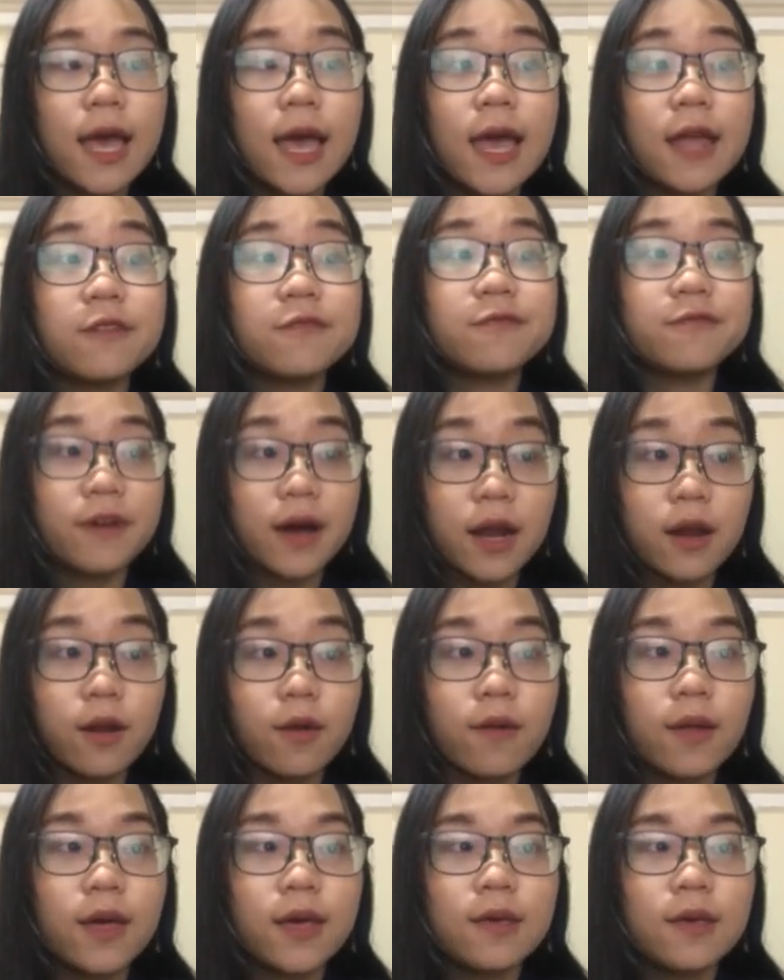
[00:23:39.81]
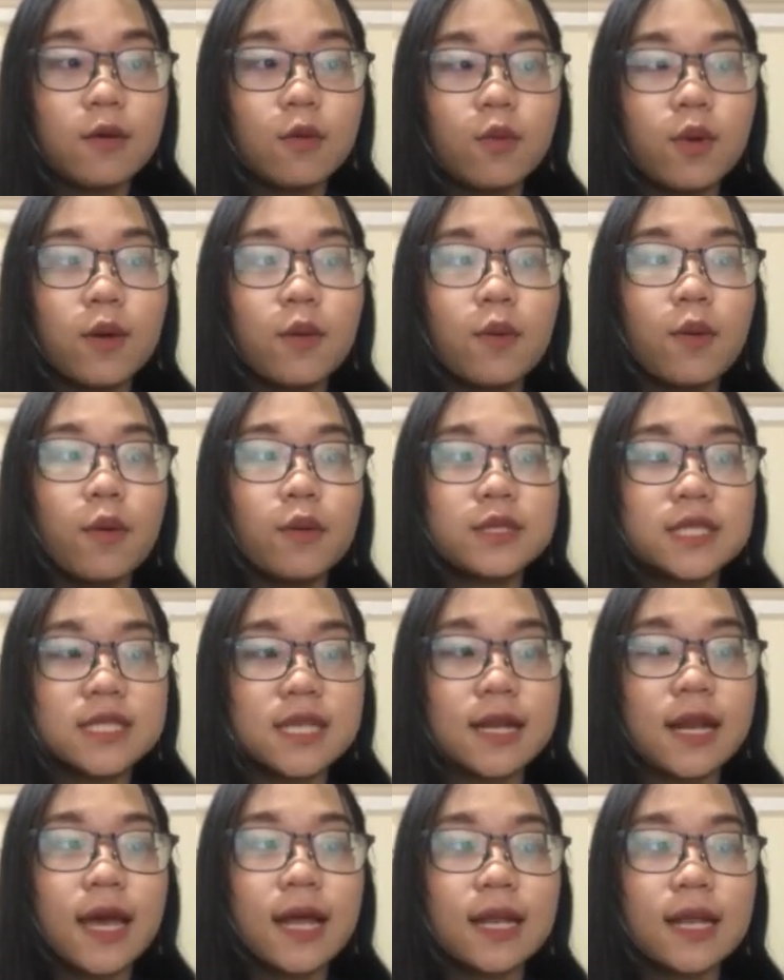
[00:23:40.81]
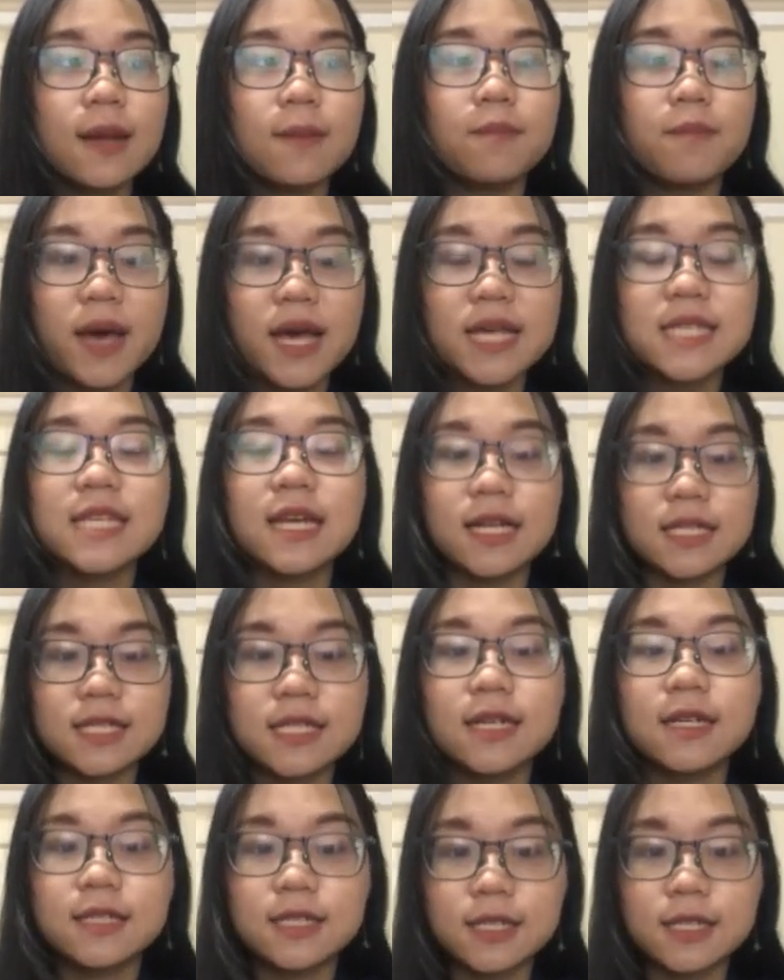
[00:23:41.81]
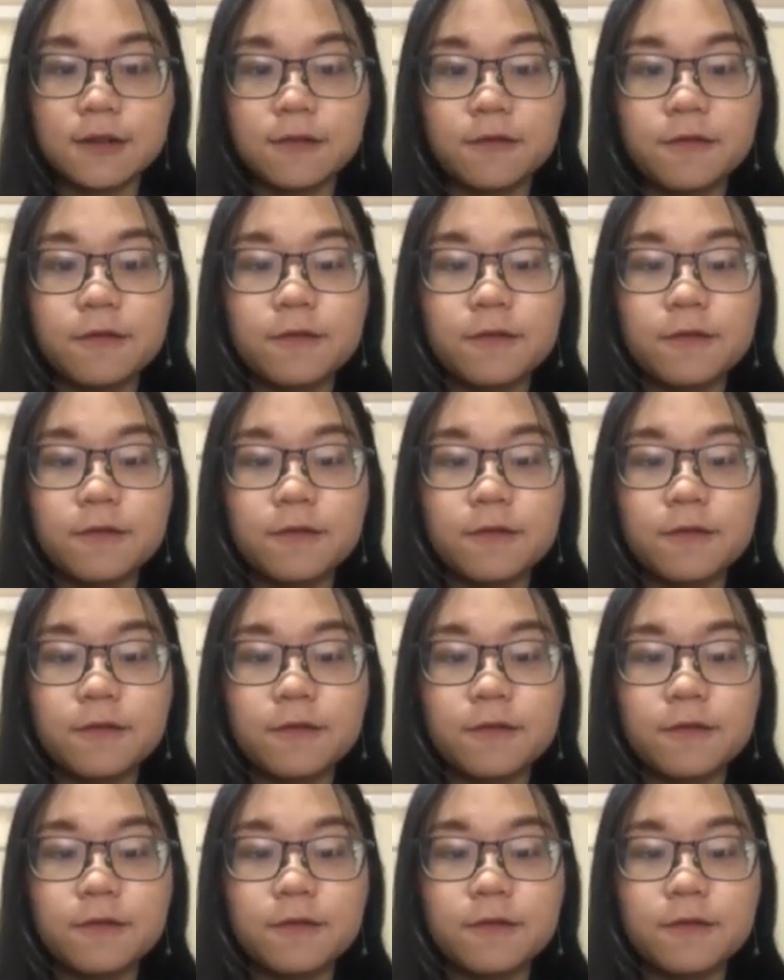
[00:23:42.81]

And finally, we will select the best alternative.